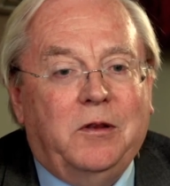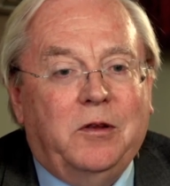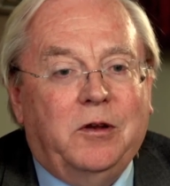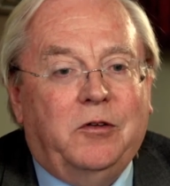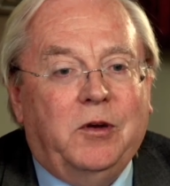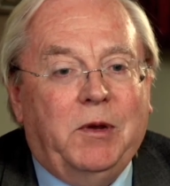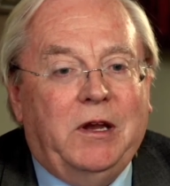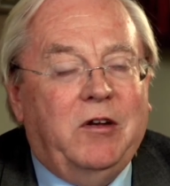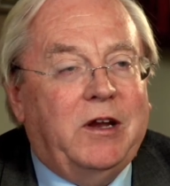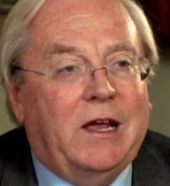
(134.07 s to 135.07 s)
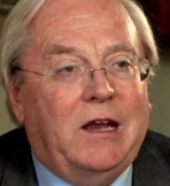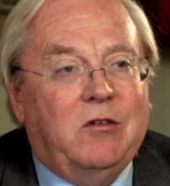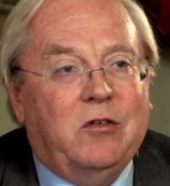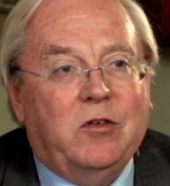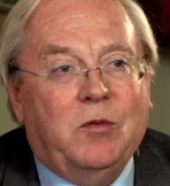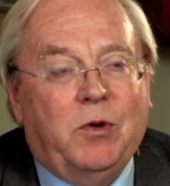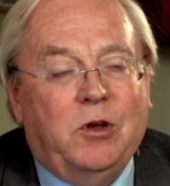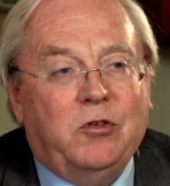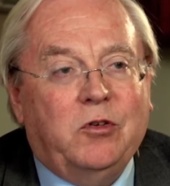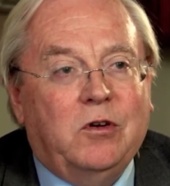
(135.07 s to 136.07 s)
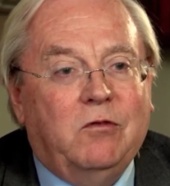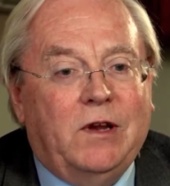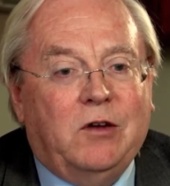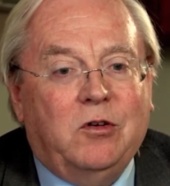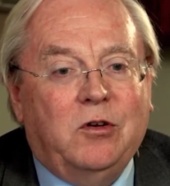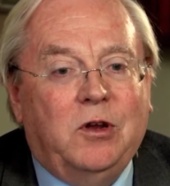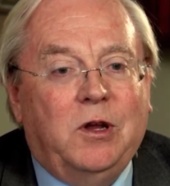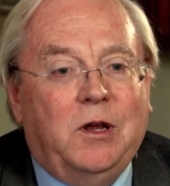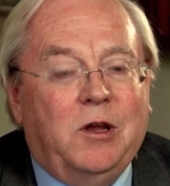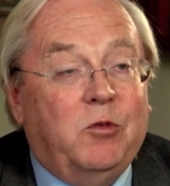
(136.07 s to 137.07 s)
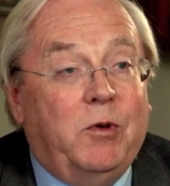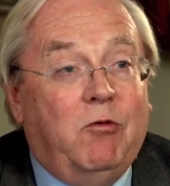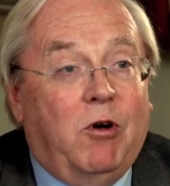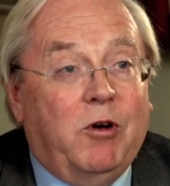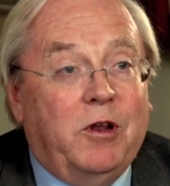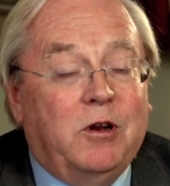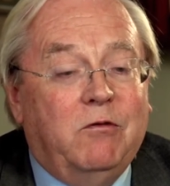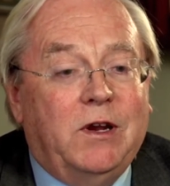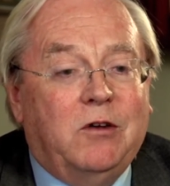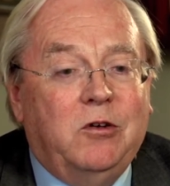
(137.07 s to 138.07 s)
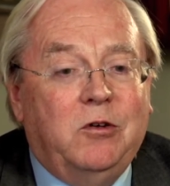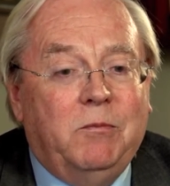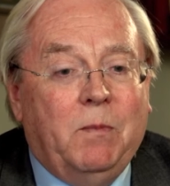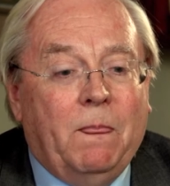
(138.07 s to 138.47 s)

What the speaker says: that indicates that the person convicted has been wrongly convicted,